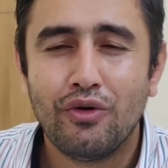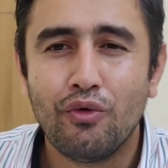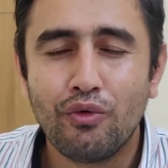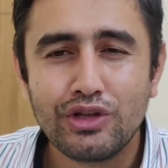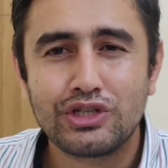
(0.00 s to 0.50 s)

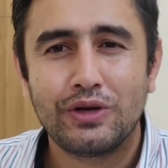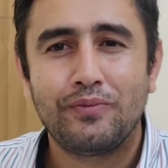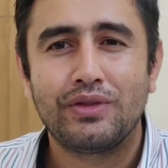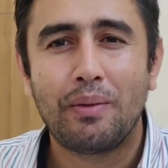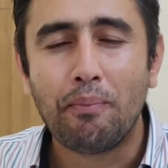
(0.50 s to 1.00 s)
which
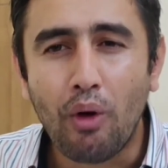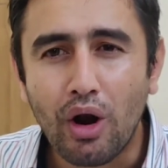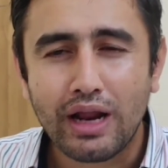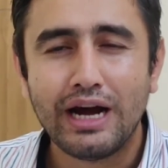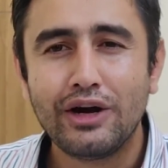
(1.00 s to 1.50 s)

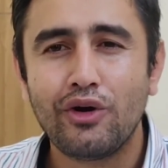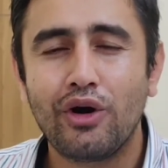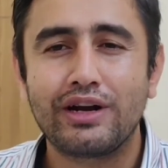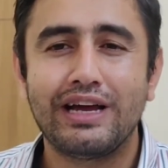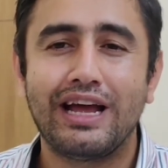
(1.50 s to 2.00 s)

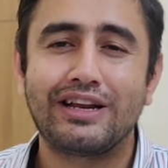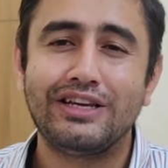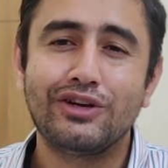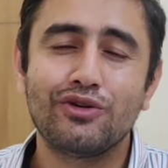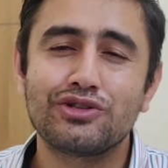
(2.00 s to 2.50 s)
Polkadot
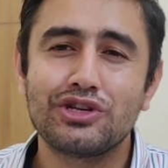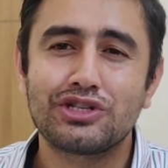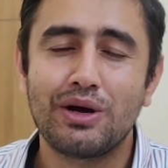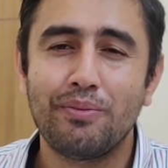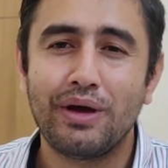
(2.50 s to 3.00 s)

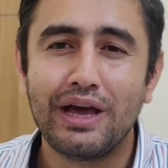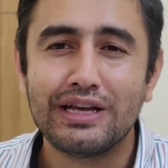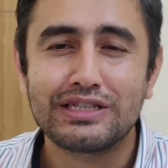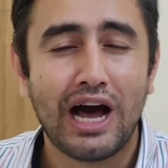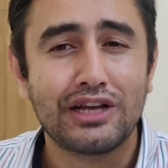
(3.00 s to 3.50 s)
ecosystem
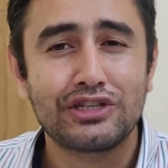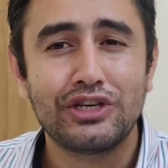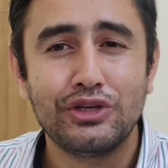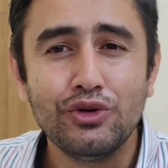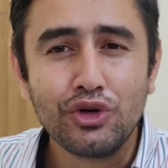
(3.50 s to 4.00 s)
is
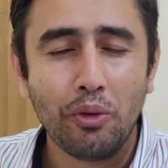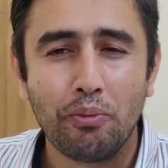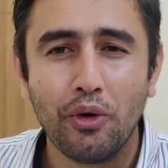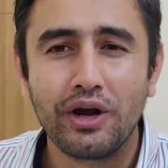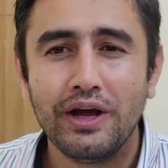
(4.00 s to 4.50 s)
asking you to
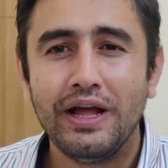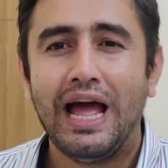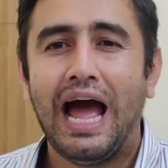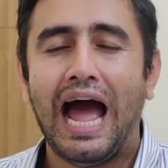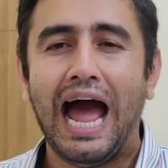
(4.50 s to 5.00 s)
put,
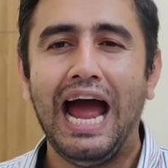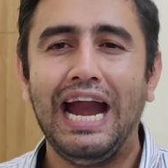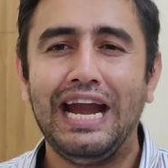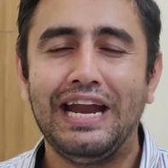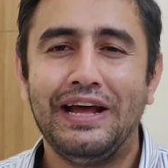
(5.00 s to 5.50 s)

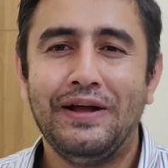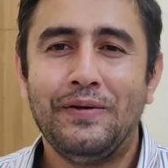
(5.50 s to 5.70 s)
and